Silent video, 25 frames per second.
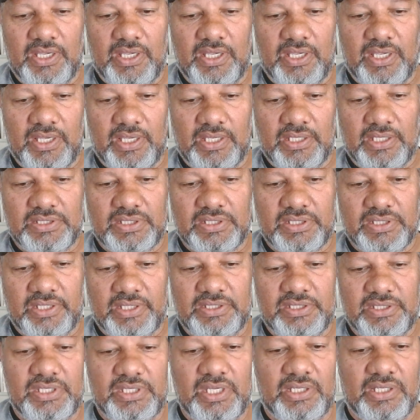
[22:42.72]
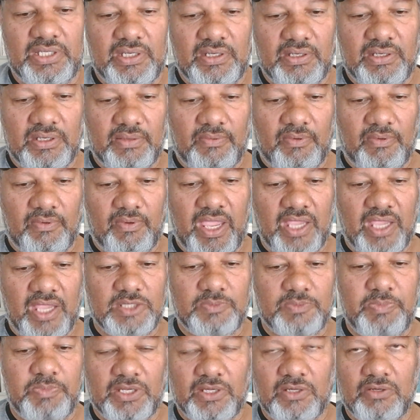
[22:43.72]
a certain
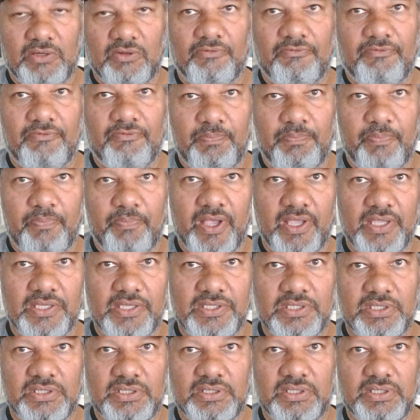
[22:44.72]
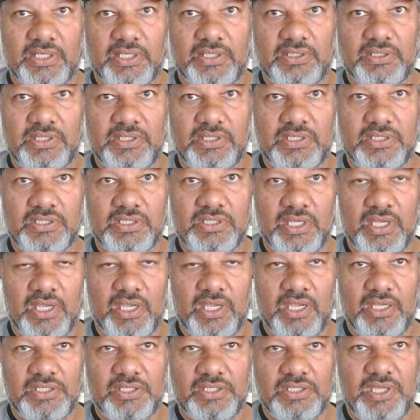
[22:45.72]
aspect of a person that is
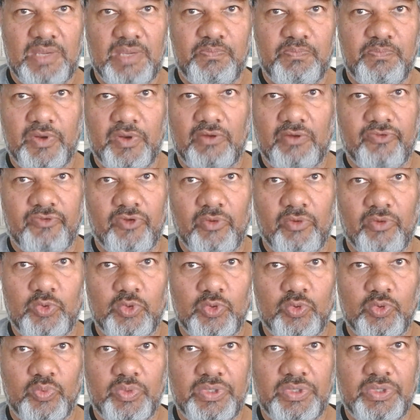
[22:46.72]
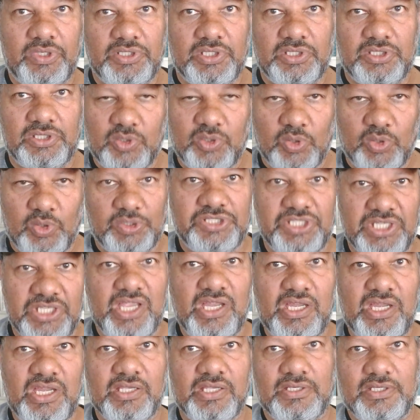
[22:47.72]
separate from you, which is your
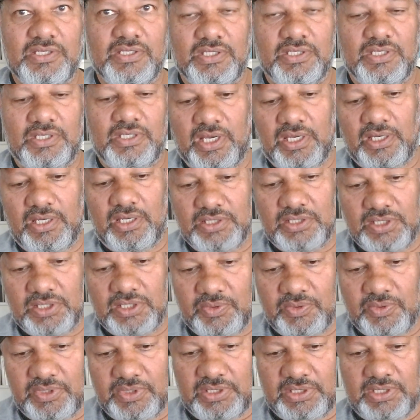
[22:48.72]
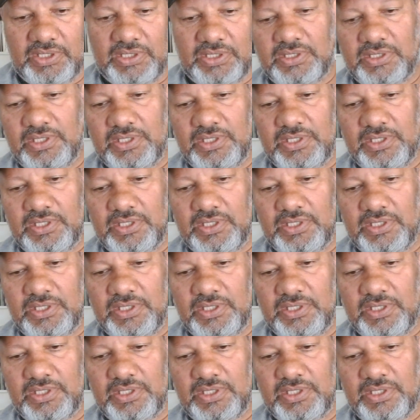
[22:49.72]
genius, right? So it is.